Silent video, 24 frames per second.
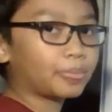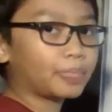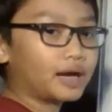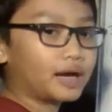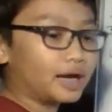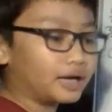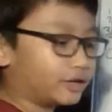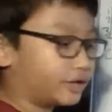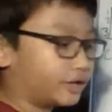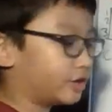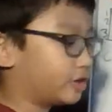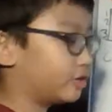
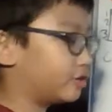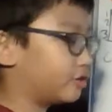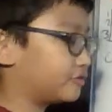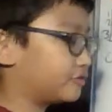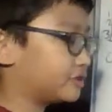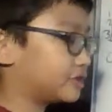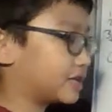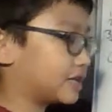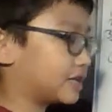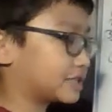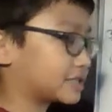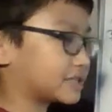I don't know if
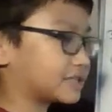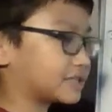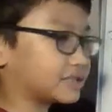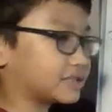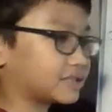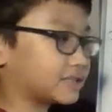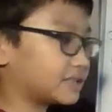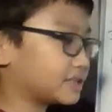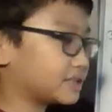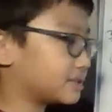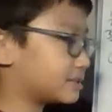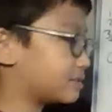you guys can
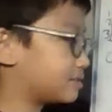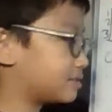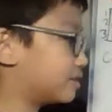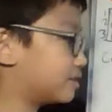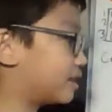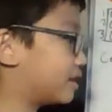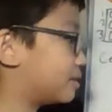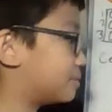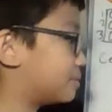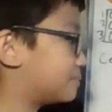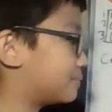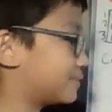see this or
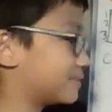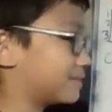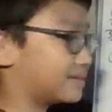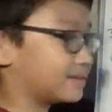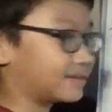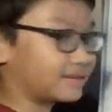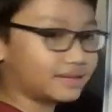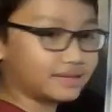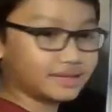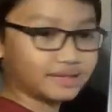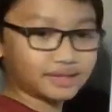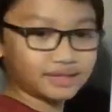not, but
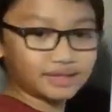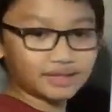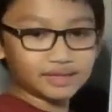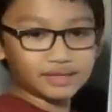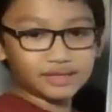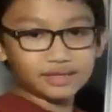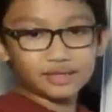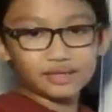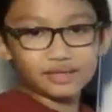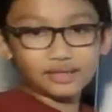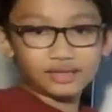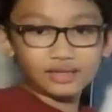
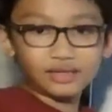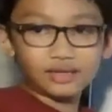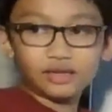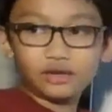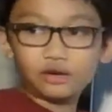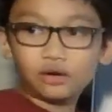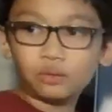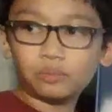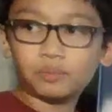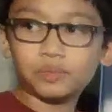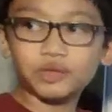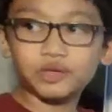
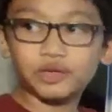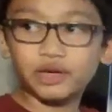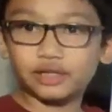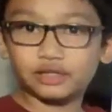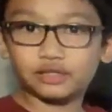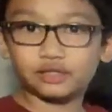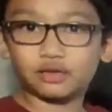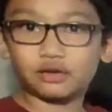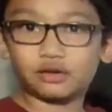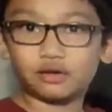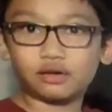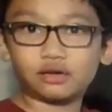hope you guys
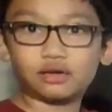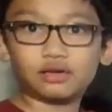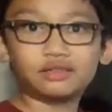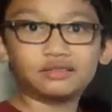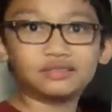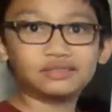are.